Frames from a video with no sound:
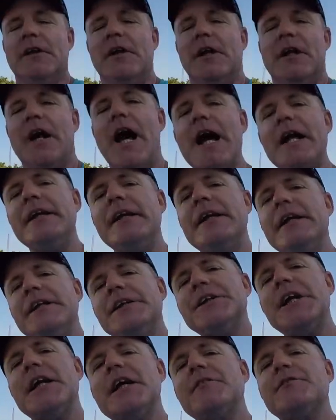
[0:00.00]
On the
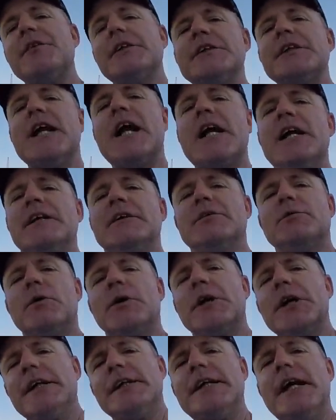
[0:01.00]
agenda for today is we're
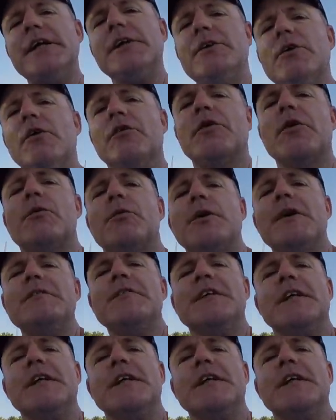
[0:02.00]
going to take you over to Reef's